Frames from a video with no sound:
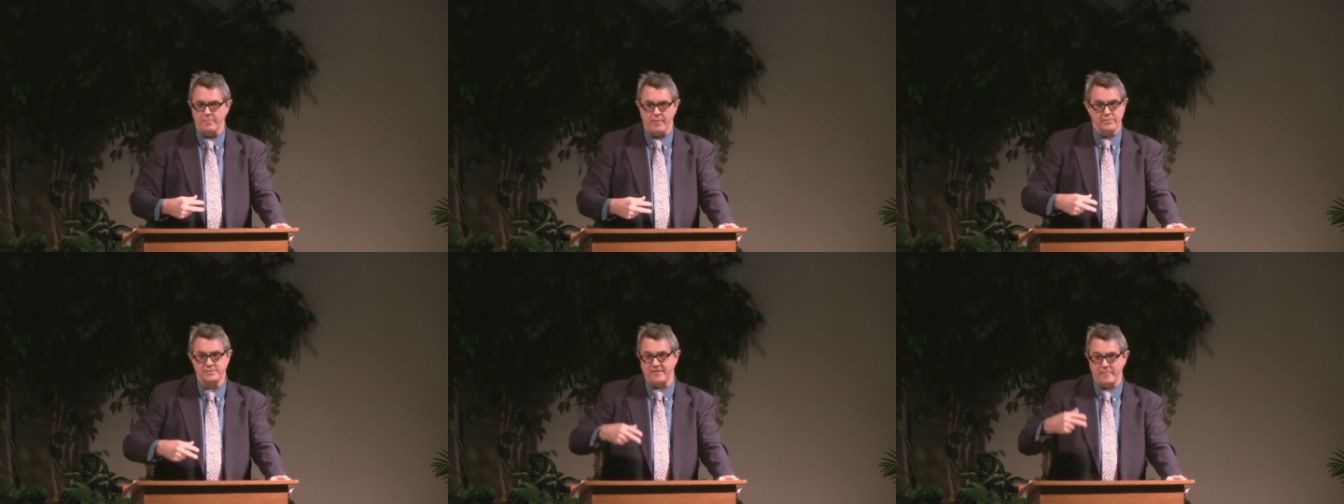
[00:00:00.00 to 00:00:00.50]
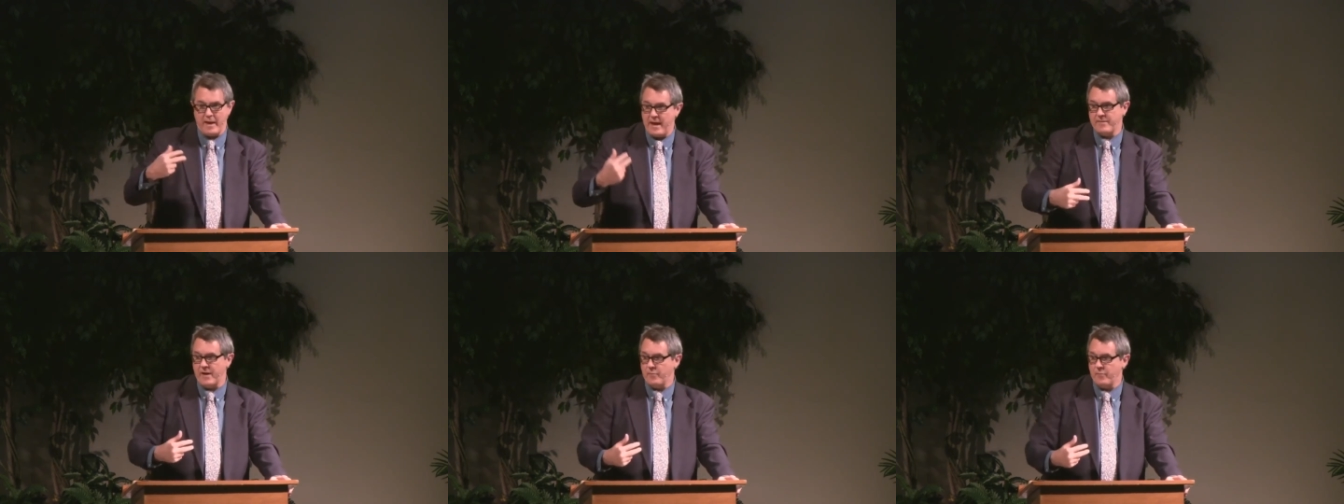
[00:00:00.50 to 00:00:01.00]
Most of them
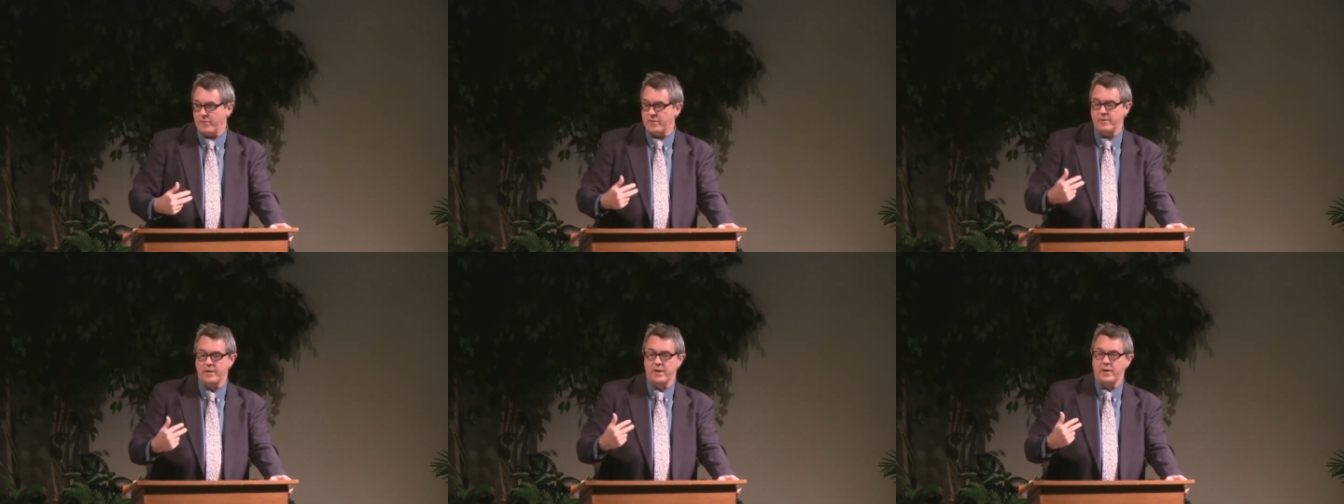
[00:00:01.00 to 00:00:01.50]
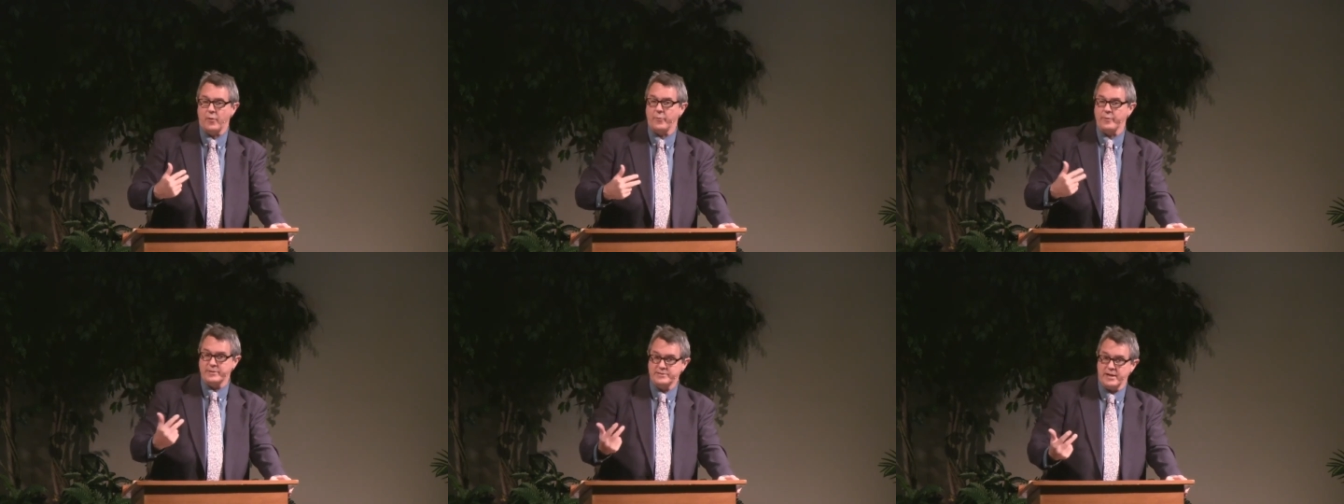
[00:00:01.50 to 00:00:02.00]
have that word, or
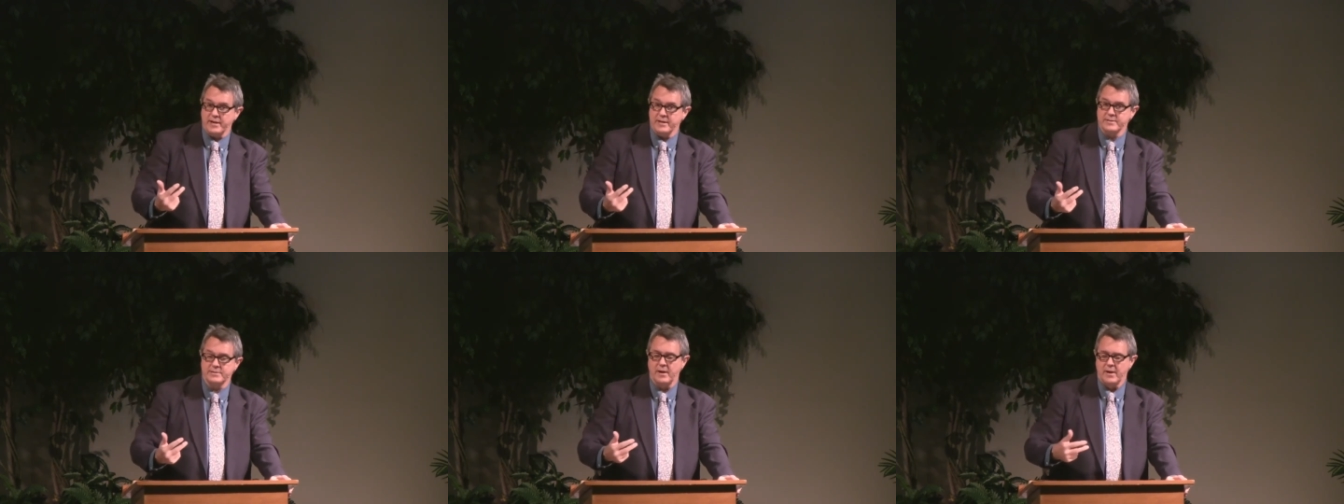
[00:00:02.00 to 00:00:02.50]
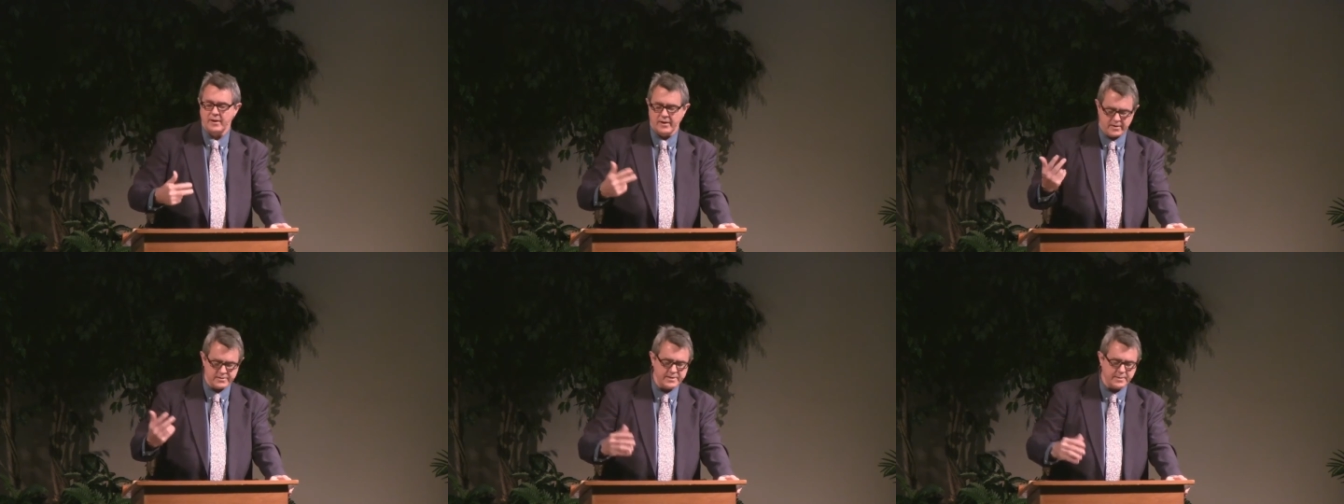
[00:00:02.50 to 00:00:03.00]
resist,
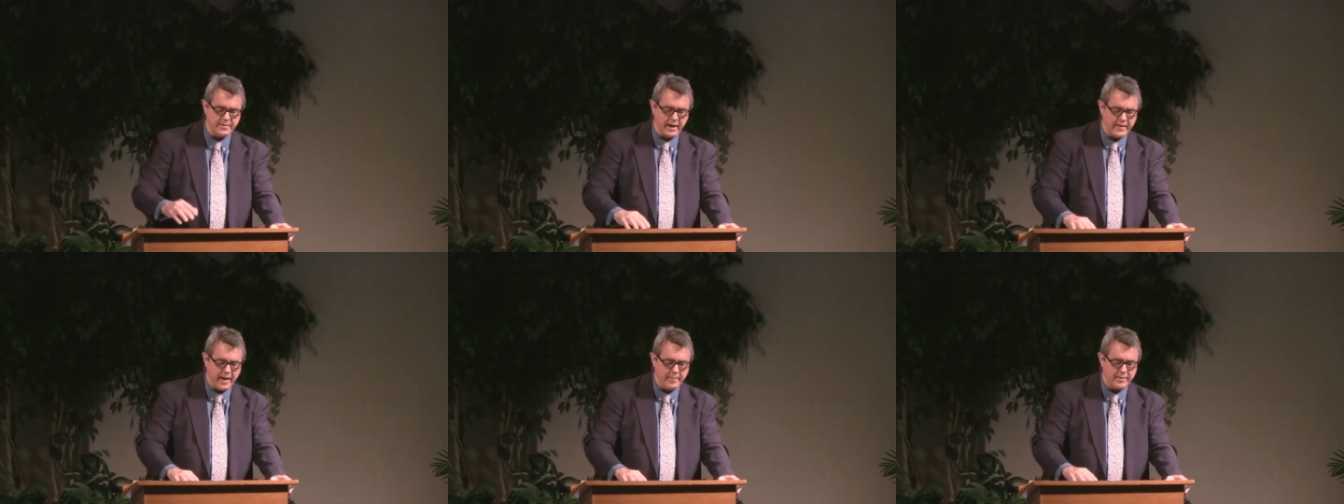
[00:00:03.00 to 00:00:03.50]
or something like that.